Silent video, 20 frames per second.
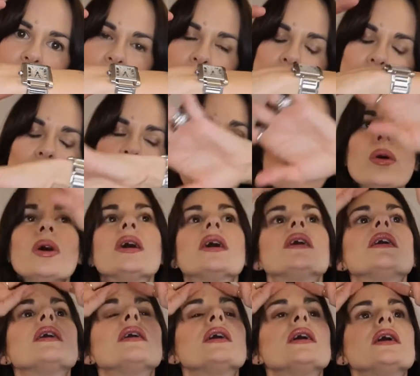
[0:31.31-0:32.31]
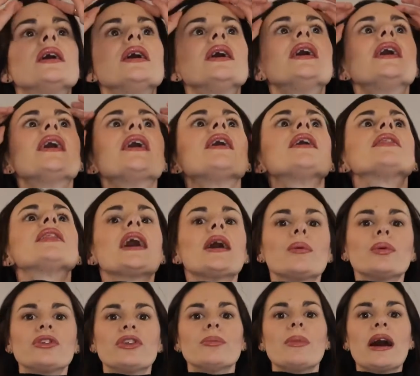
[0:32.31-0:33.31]
Whoa, that
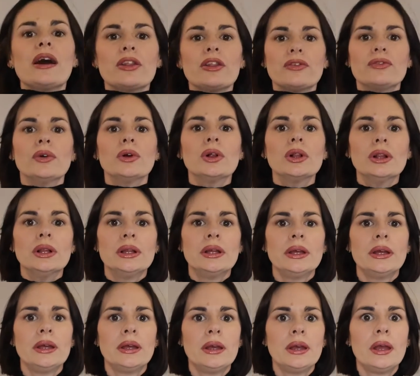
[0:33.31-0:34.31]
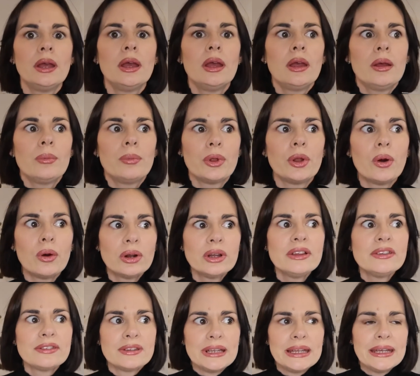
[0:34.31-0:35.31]
was a mouthful. But
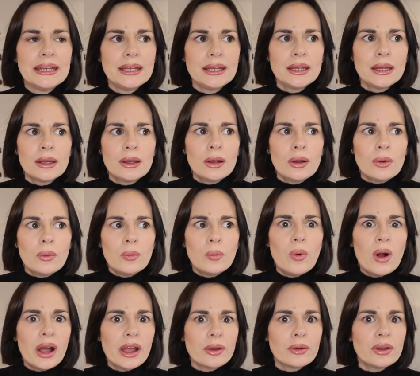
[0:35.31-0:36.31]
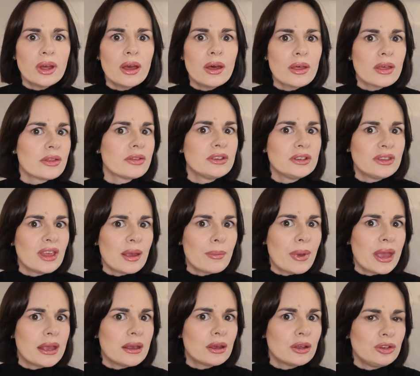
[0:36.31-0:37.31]
honestly, why on earth did they
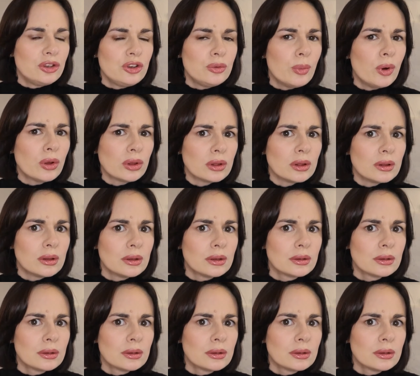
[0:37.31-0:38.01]
make a new model?